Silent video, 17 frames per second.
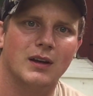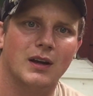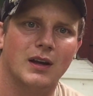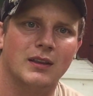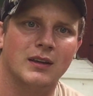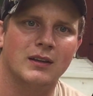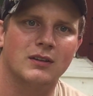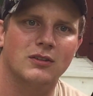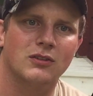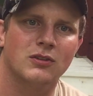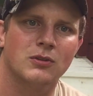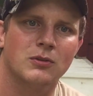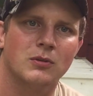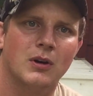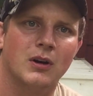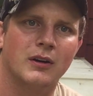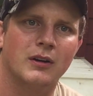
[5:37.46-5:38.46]
I think
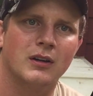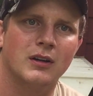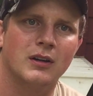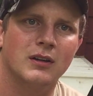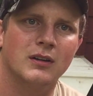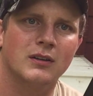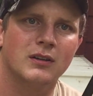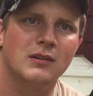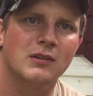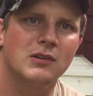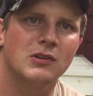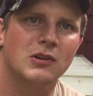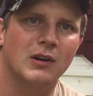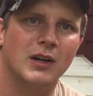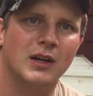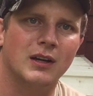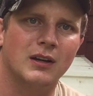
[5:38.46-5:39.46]
200
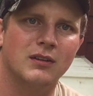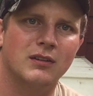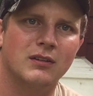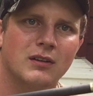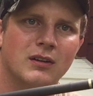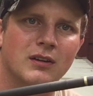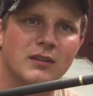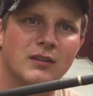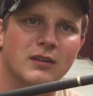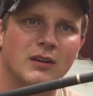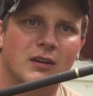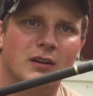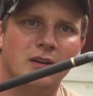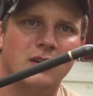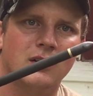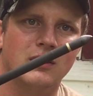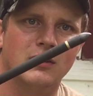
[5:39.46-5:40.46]
grain inserts and
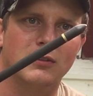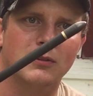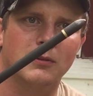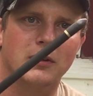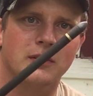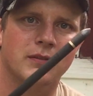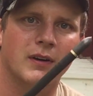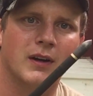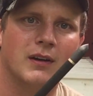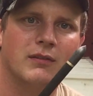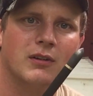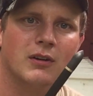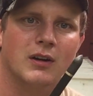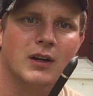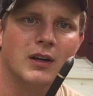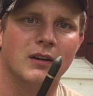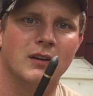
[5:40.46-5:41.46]
125
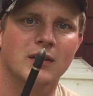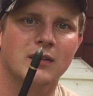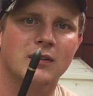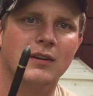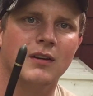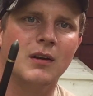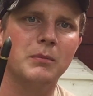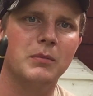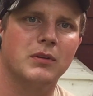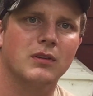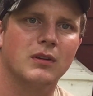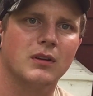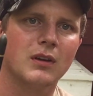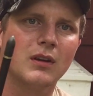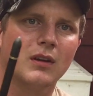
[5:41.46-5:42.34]
grain tips.